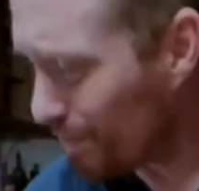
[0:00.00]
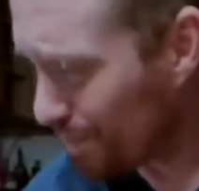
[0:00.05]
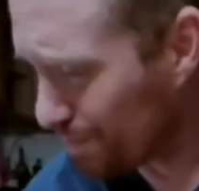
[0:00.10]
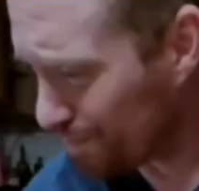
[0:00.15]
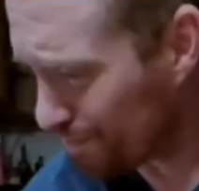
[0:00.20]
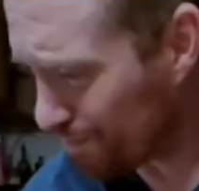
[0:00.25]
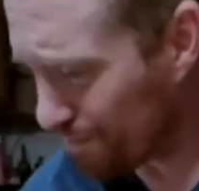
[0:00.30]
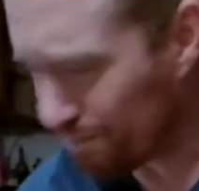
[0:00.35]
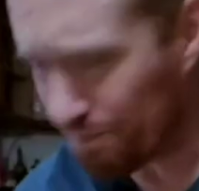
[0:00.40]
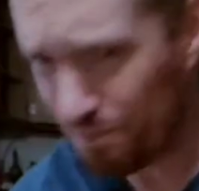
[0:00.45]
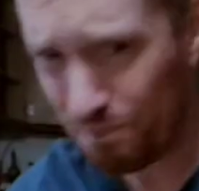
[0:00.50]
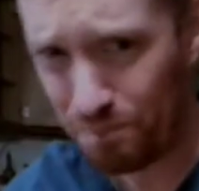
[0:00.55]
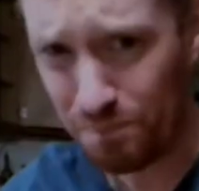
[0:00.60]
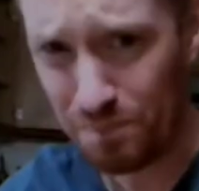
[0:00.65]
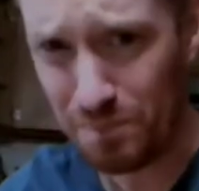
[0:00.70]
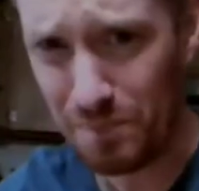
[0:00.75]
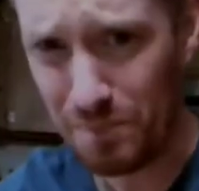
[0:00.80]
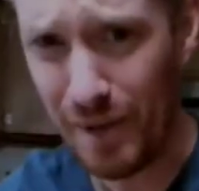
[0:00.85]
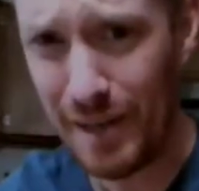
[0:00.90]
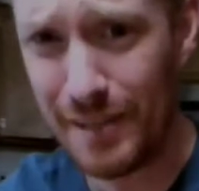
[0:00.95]
Mm.
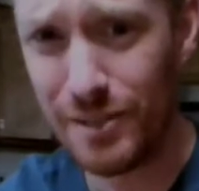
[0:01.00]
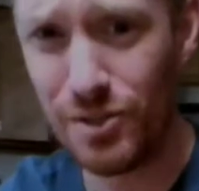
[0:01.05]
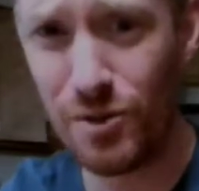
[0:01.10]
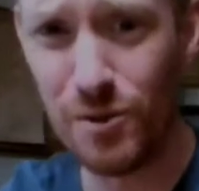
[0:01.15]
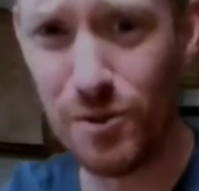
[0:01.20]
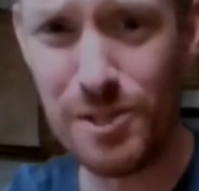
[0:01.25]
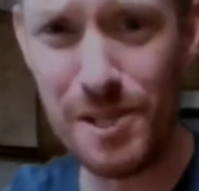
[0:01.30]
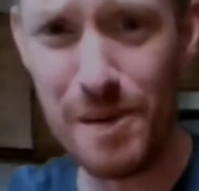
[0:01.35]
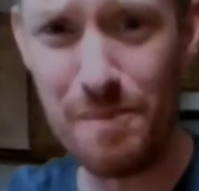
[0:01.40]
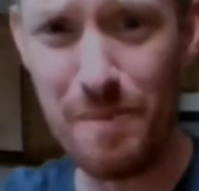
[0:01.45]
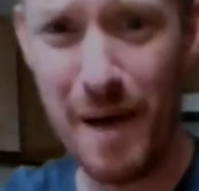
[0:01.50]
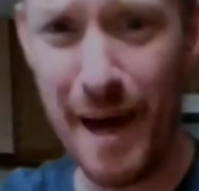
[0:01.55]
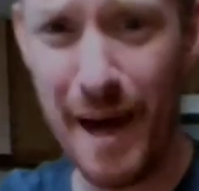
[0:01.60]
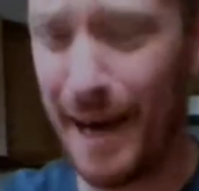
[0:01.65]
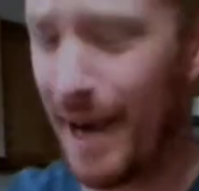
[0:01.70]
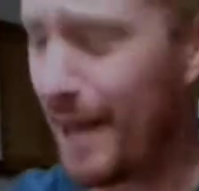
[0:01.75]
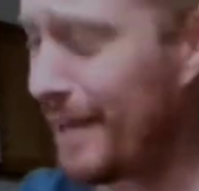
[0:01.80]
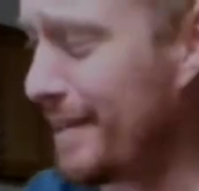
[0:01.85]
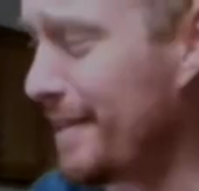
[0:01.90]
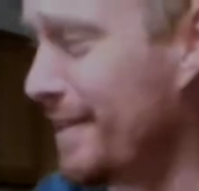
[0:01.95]
So let's get back
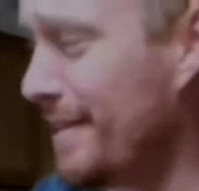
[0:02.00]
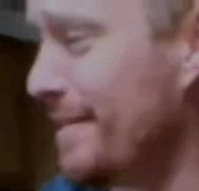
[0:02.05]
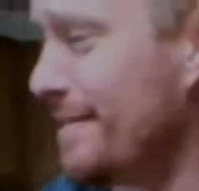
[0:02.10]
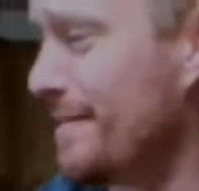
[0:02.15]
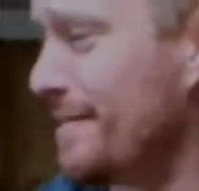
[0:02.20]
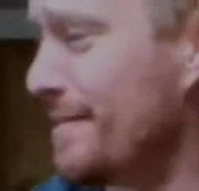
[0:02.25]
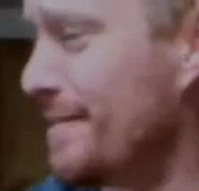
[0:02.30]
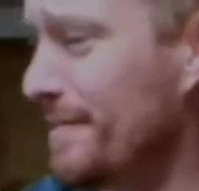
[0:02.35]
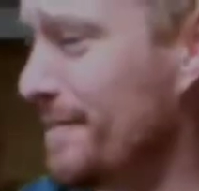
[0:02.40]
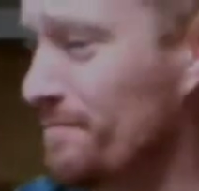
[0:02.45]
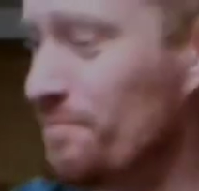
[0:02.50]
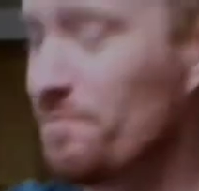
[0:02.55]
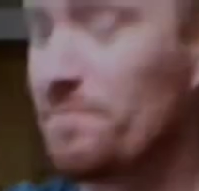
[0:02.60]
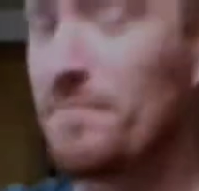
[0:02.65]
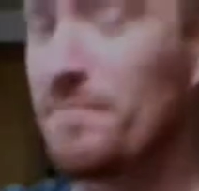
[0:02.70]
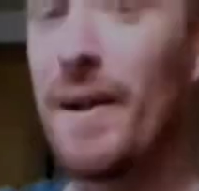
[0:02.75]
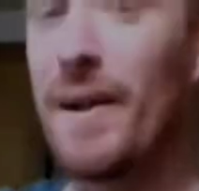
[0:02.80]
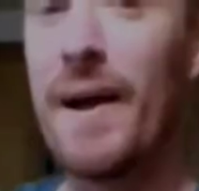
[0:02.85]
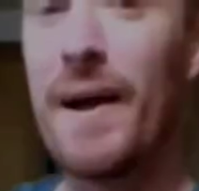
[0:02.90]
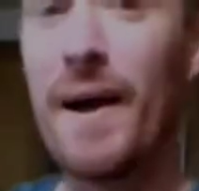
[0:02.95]
at this.
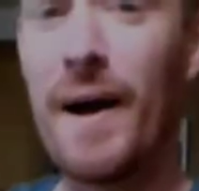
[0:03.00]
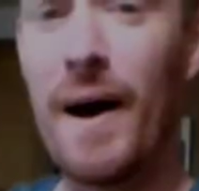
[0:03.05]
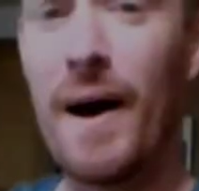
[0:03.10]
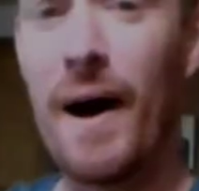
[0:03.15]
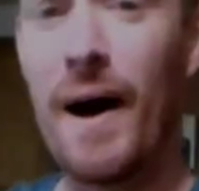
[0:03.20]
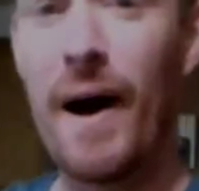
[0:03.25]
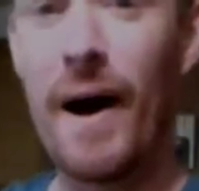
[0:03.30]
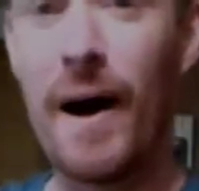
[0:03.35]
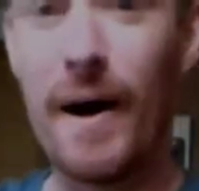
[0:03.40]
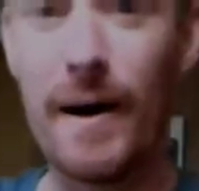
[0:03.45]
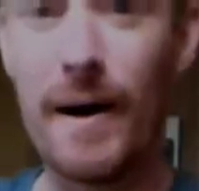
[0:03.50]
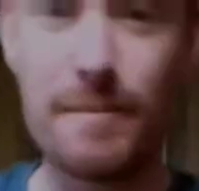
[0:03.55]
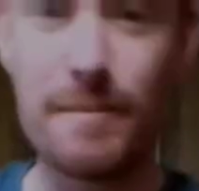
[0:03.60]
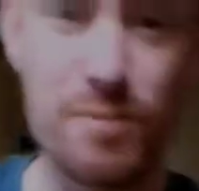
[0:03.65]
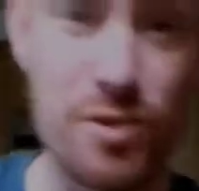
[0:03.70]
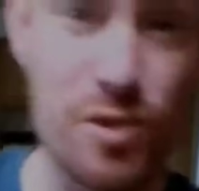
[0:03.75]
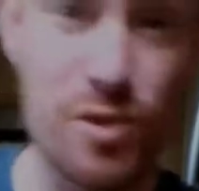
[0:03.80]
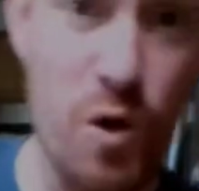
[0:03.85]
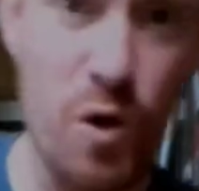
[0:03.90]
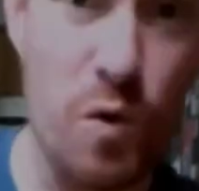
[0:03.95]

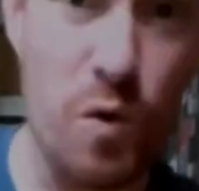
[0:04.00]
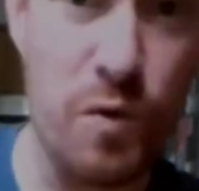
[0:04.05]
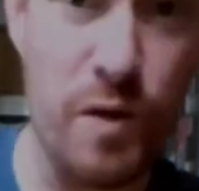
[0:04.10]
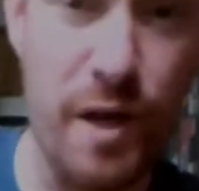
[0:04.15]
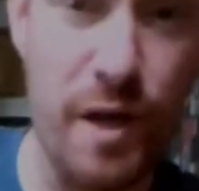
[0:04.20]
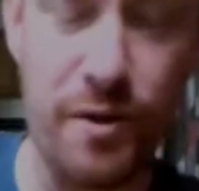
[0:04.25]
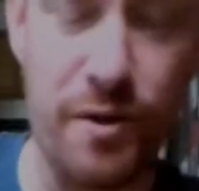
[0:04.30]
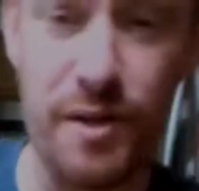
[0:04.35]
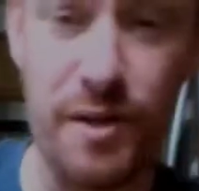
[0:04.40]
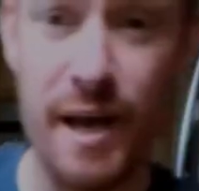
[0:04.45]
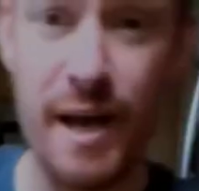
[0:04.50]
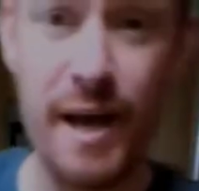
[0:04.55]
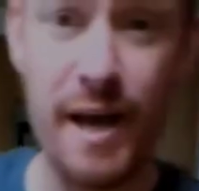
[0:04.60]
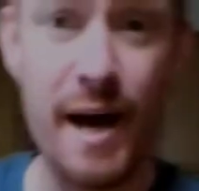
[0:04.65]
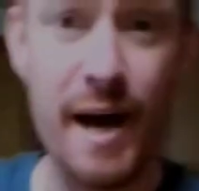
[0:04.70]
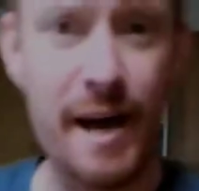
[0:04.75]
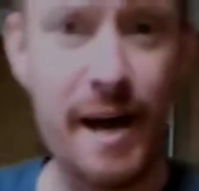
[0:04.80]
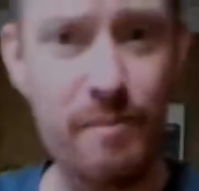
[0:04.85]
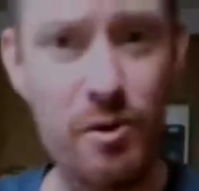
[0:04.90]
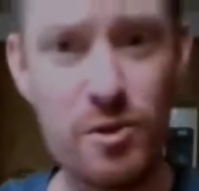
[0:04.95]
So the other day
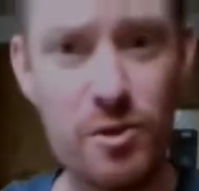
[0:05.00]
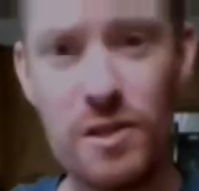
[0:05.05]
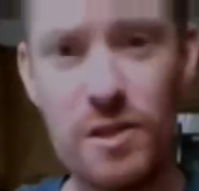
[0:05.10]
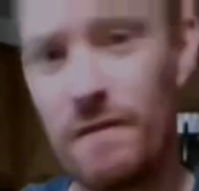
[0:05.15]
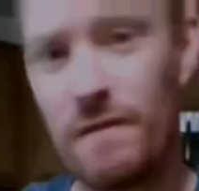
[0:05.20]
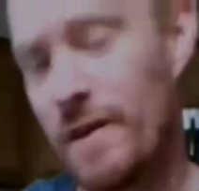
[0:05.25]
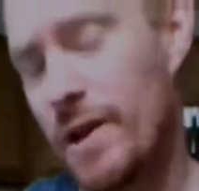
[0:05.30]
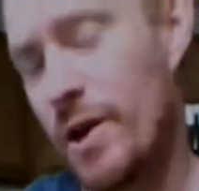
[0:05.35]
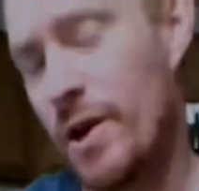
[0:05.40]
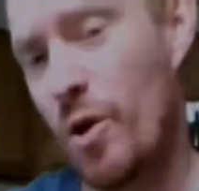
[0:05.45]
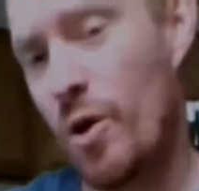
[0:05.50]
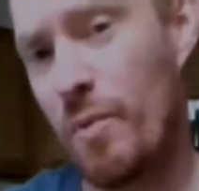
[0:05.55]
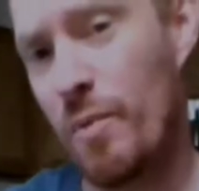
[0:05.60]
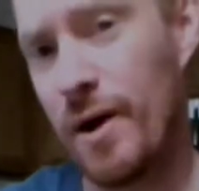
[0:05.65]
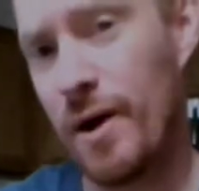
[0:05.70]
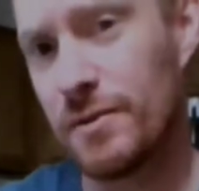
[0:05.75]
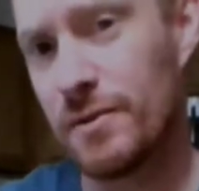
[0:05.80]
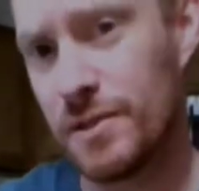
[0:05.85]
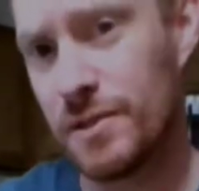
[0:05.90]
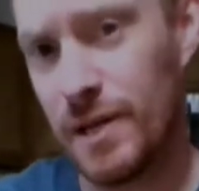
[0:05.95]
I posted a video
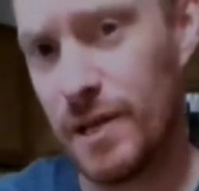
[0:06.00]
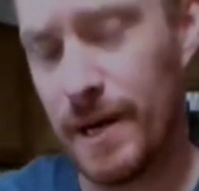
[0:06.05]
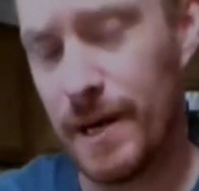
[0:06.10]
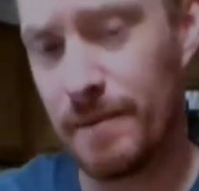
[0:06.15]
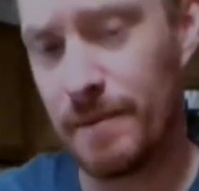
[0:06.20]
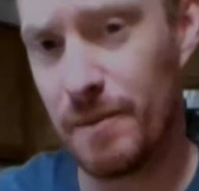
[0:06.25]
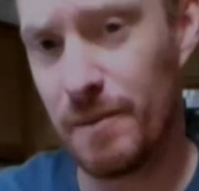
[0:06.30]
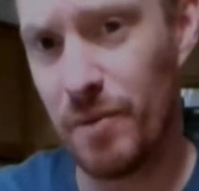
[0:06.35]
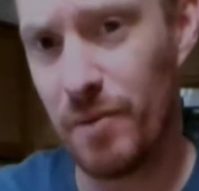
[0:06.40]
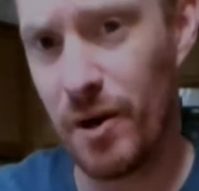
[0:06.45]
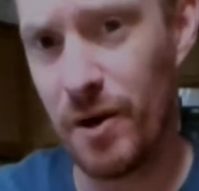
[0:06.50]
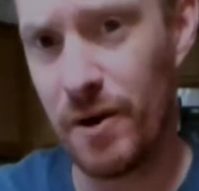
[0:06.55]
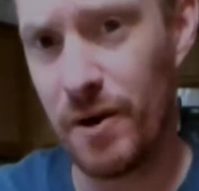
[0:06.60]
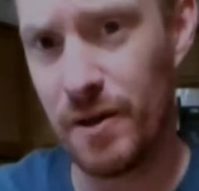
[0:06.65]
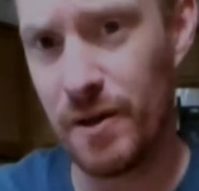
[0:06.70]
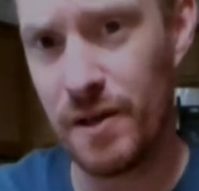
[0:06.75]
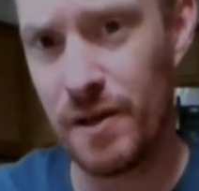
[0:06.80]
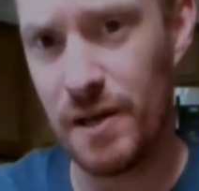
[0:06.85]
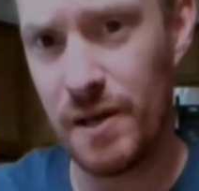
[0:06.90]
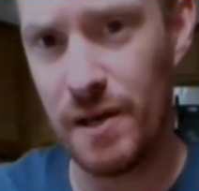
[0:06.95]
about
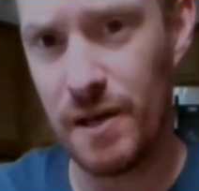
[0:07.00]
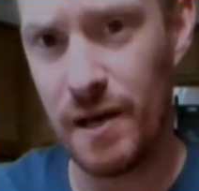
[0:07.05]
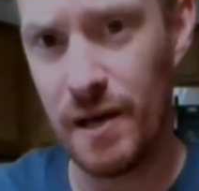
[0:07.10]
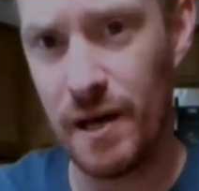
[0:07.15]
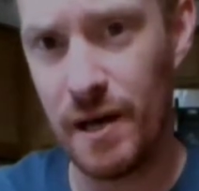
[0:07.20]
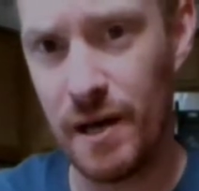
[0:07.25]
comparing the